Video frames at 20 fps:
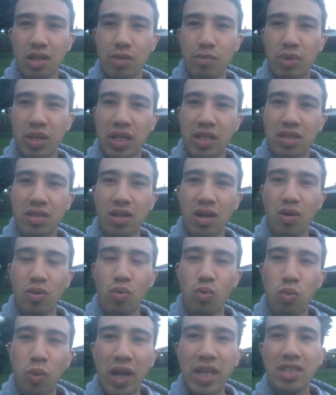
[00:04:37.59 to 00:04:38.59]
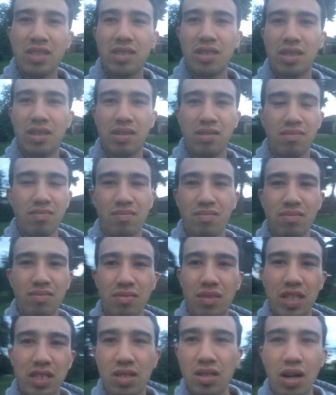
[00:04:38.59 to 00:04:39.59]
but let's not waste it.
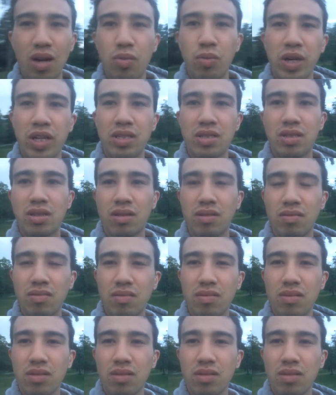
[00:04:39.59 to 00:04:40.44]
Let's not waste it.